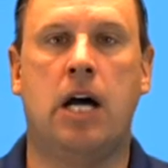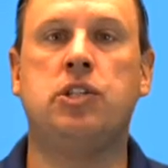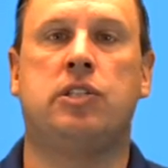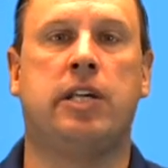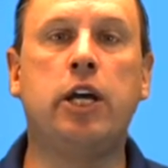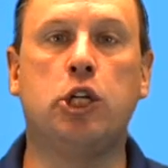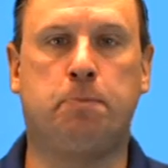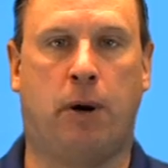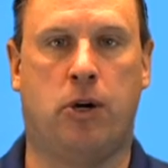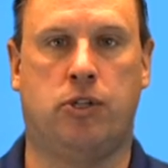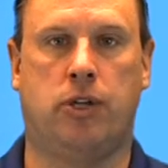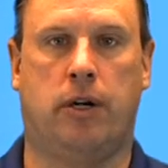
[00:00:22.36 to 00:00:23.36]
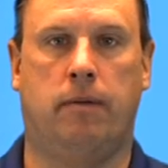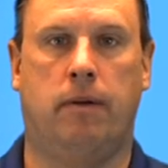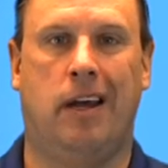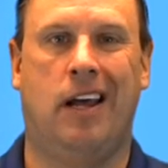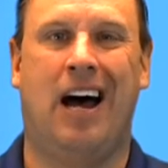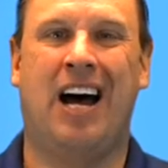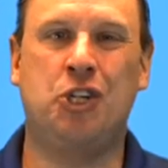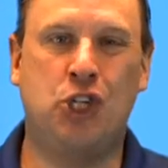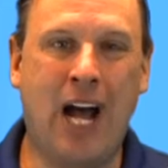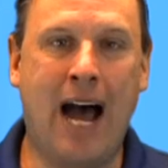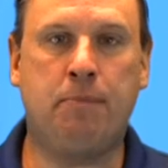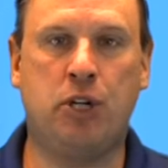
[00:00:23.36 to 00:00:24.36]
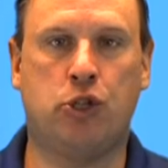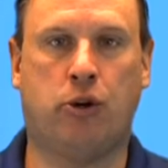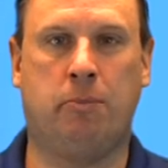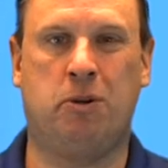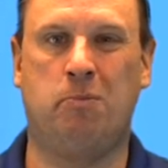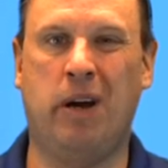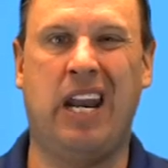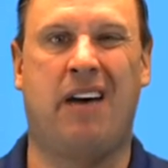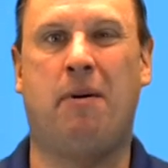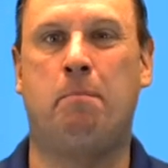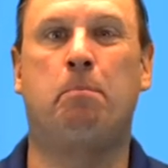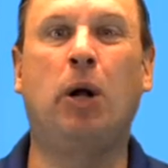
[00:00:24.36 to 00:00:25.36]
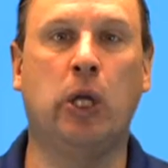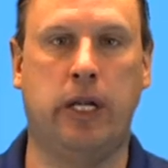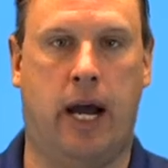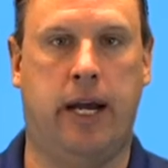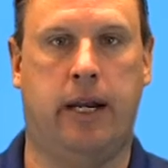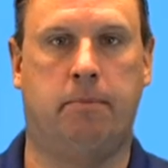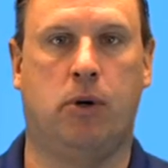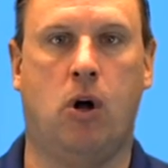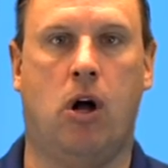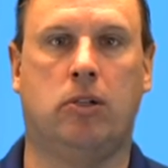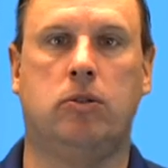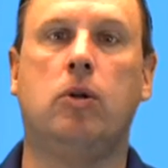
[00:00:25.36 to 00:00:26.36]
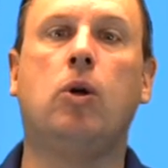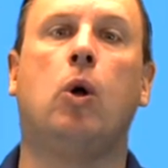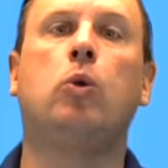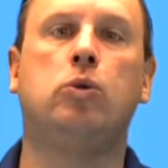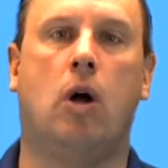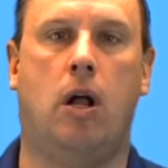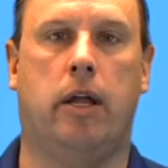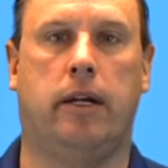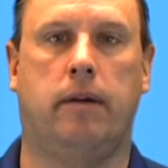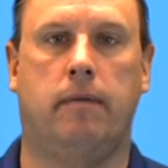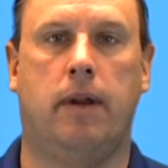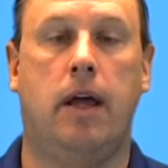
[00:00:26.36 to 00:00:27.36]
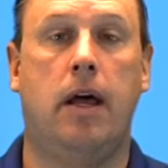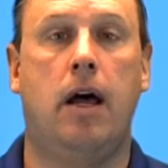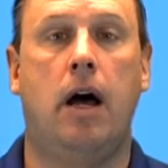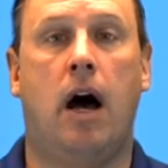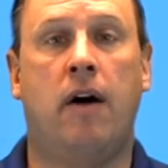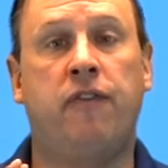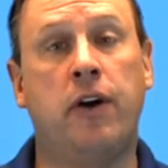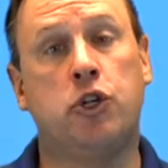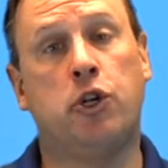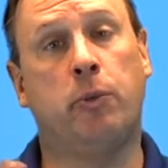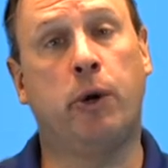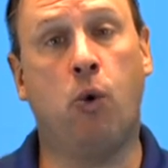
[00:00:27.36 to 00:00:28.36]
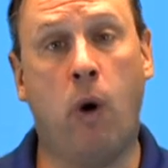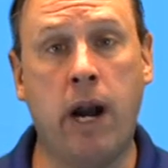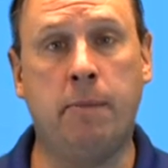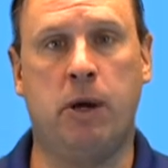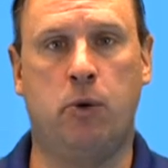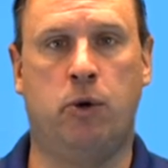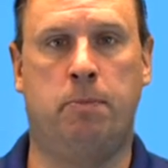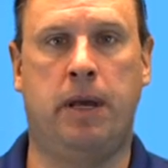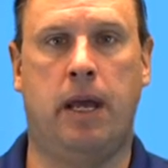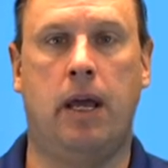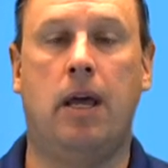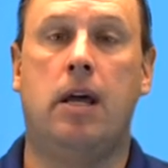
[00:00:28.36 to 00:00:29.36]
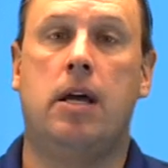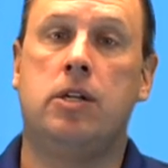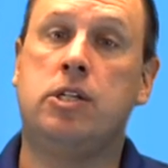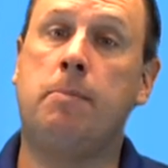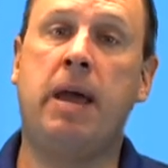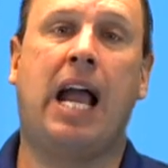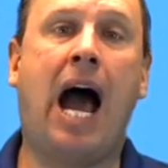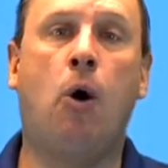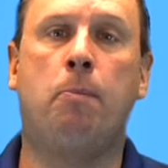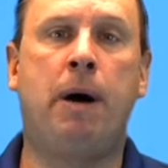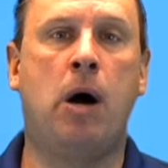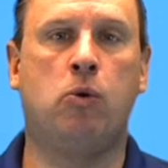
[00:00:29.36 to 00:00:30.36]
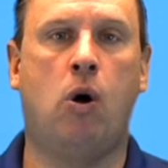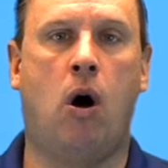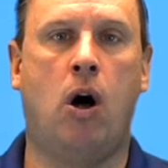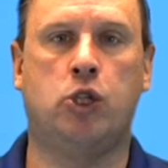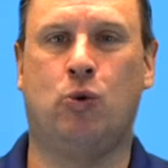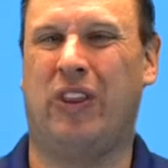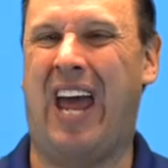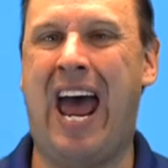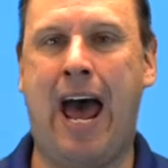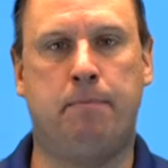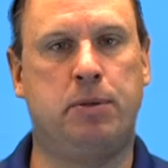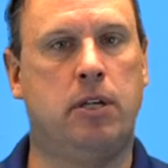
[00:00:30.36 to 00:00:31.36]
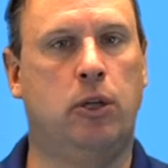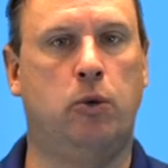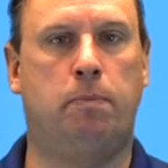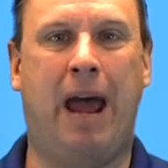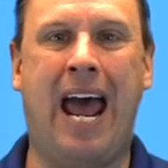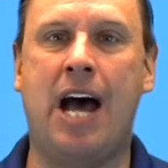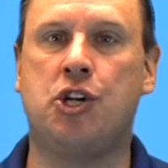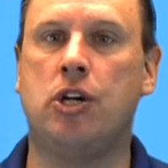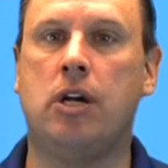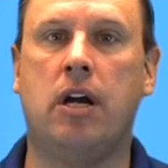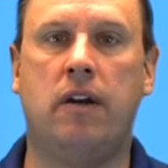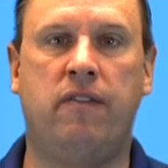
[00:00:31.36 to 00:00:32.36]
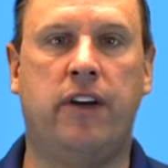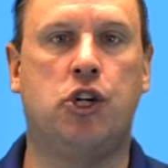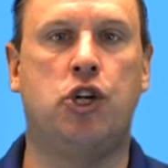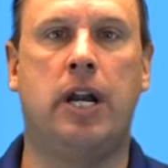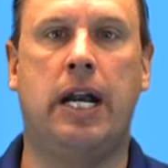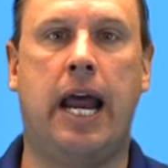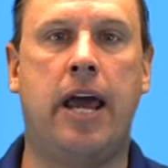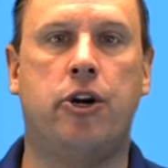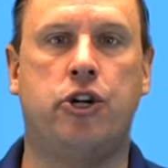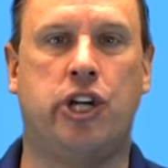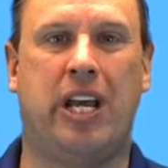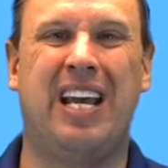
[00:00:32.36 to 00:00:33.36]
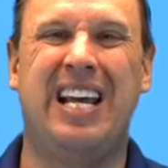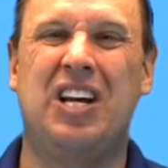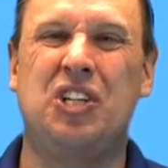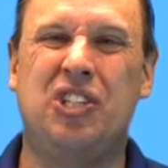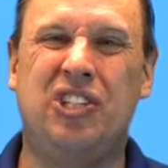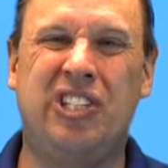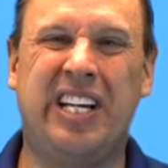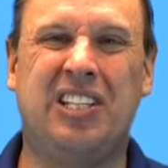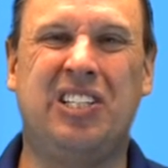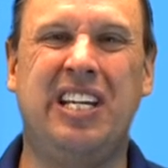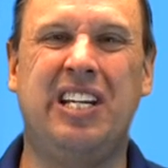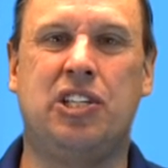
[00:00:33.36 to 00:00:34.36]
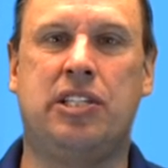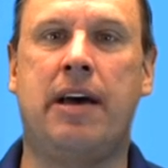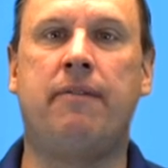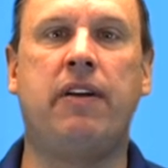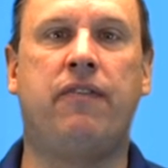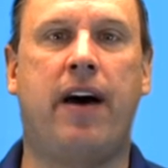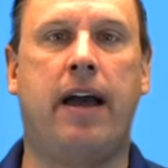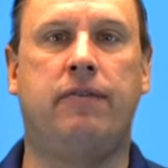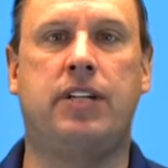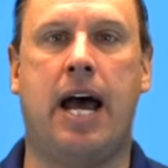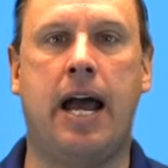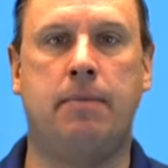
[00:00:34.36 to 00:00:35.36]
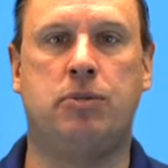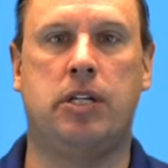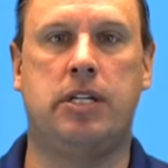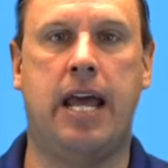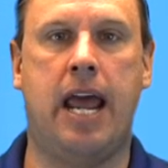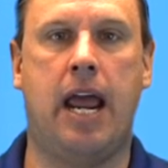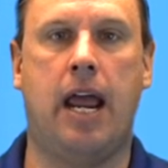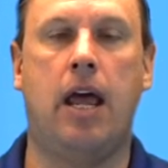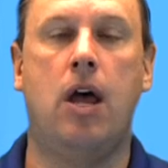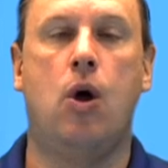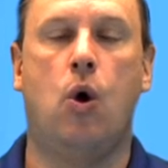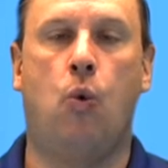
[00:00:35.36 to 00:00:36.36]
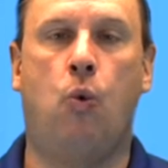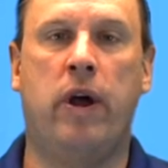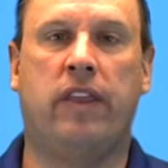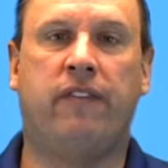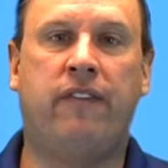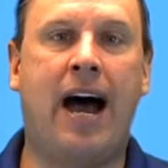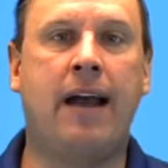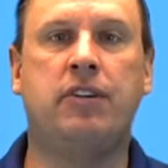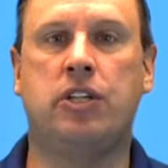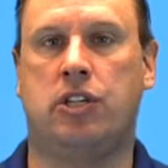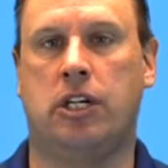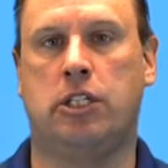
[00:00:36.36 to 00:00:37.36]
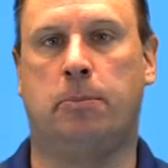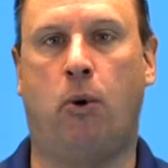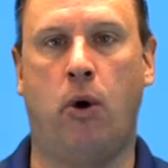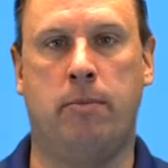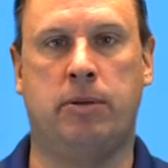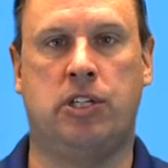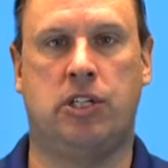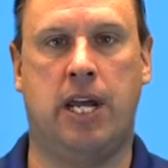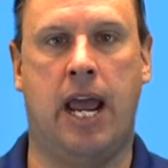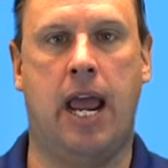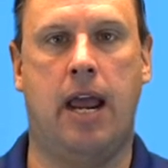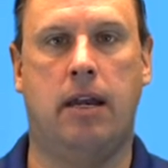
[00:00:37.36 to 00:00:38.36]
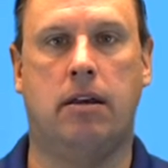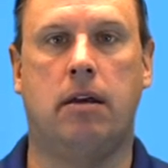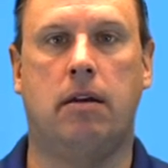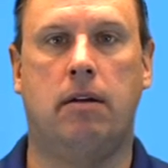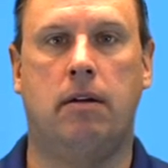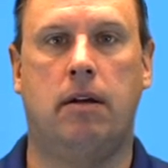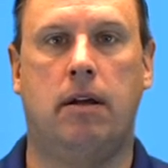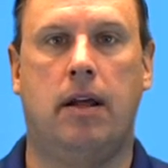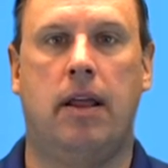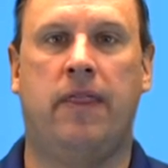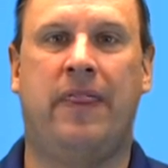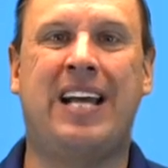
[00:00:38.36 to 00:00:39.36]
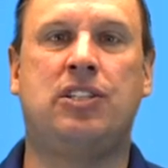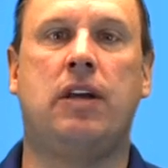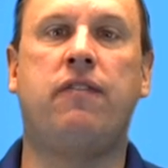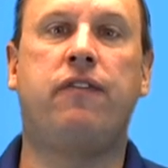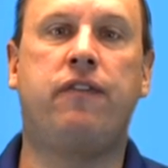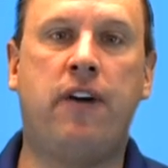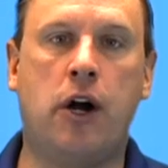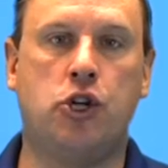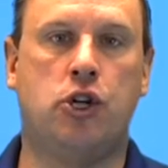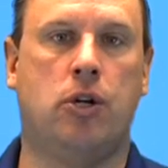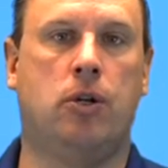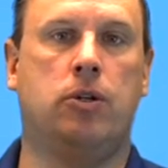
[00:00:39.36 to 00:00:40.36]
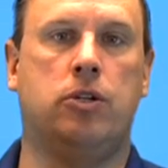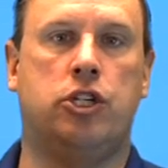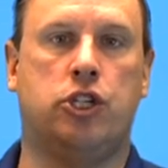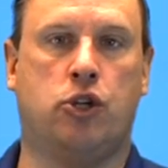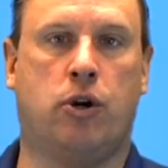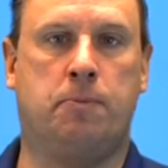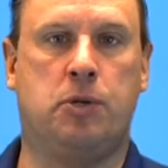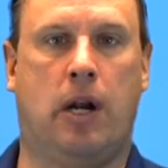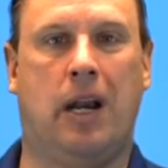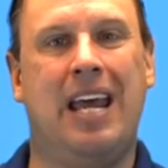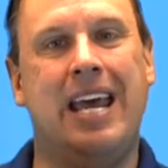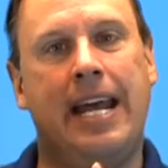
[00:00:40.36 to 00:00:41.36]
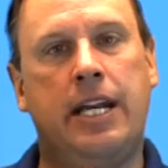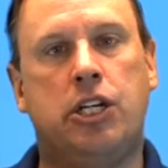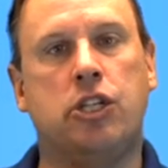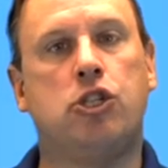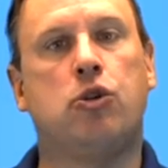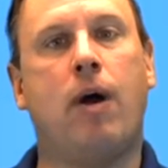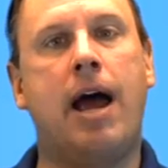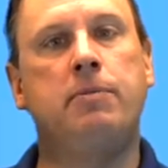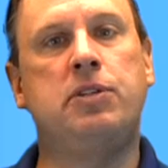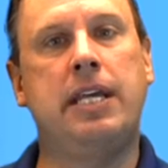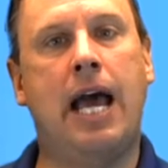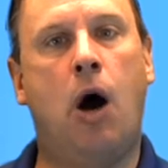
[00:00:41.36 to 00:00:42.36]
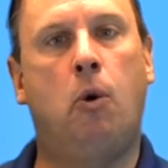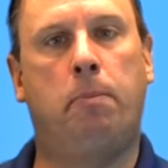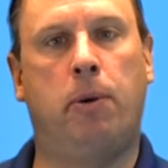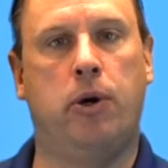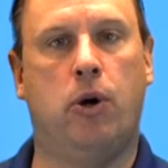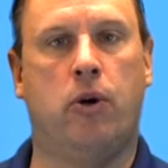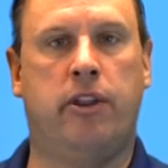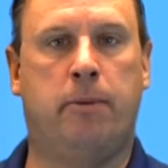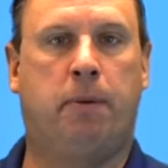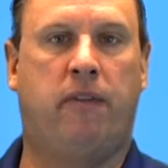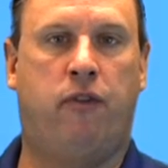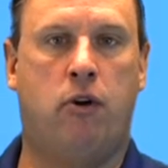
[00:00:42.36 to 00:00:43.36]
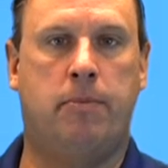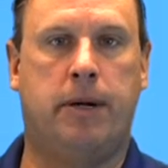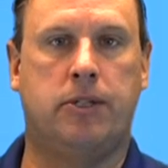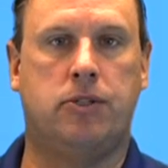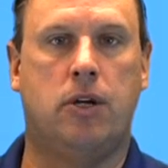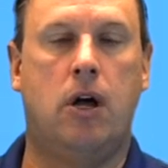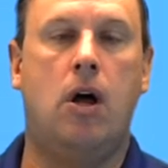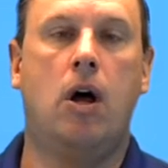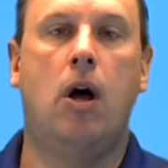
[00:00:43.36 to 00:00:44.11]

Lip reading: A salesperson, a job description might have a bullet item called cold calling. A functional requirement would be to make outbound calls with absolute passion, conviction, and energy 60 to 75 times a day with 5 to 6 appointments attained. That's a functional description. It describes the output or the performance.